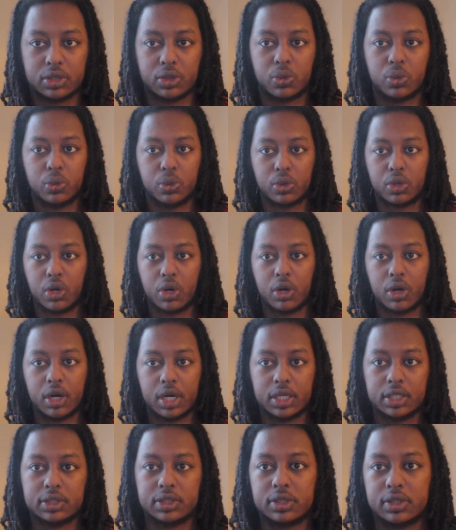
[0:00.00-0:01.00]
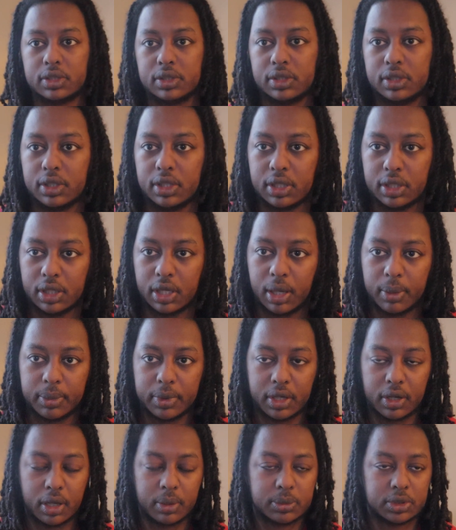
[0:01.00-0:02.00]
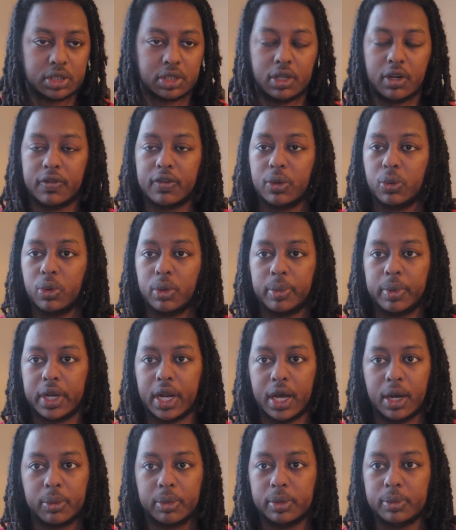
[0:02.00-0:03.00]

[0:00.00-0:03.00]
a cool card. I'm sure if you whip it out,